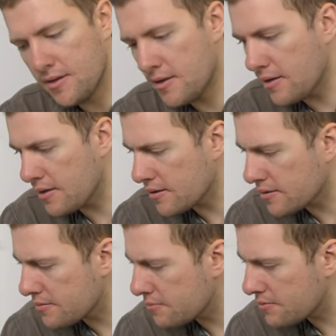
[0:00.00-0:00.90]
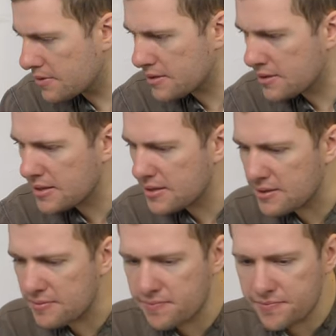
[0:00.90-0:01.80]
Oh God, right. I need a,
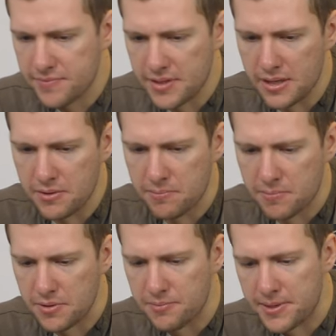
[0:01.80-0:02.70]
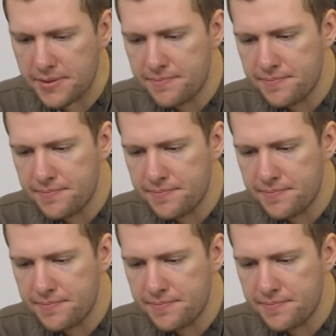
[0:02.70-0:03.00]
a little blue bit.